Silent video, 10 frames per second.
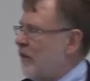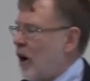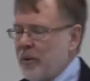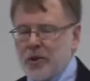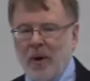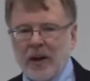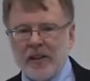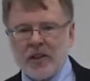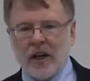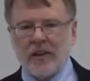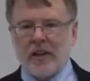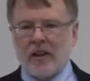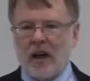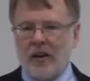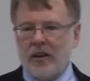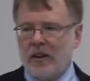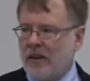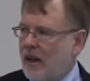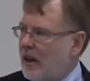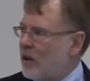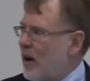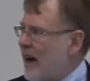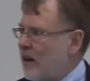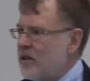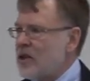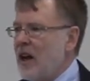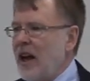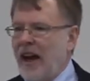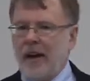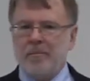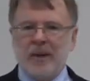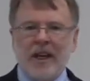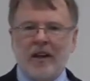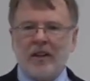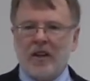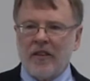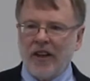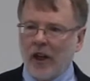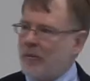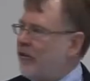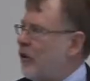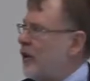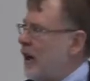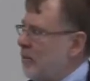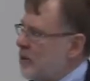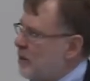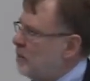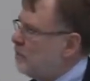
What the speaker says: farmers markets on their grounds and beginning to develop food hubs.